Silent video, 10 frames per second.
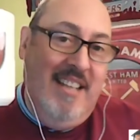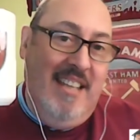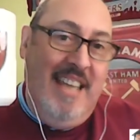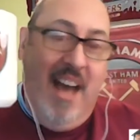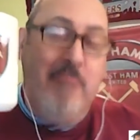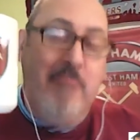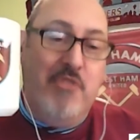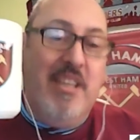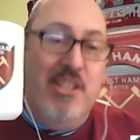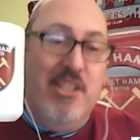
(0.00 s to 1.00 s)
yeah, I'm
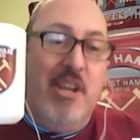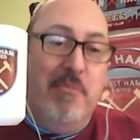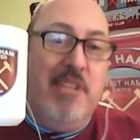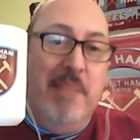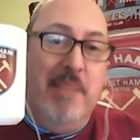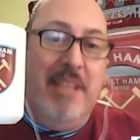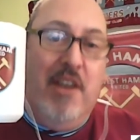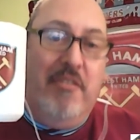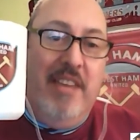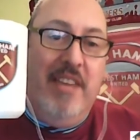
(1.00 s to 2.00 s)
drinking Jameson in my
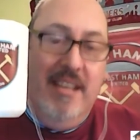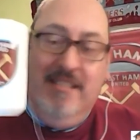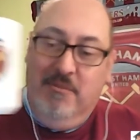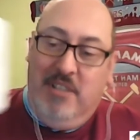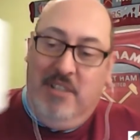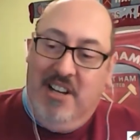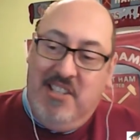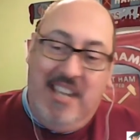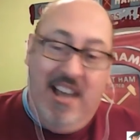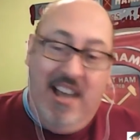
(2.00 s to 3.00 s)
coffee. What can I
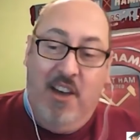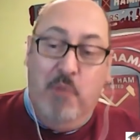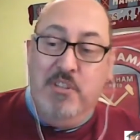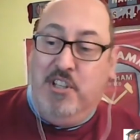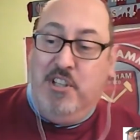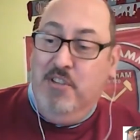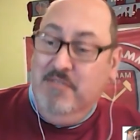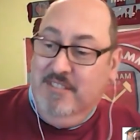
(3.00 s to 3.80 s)
say? I always do,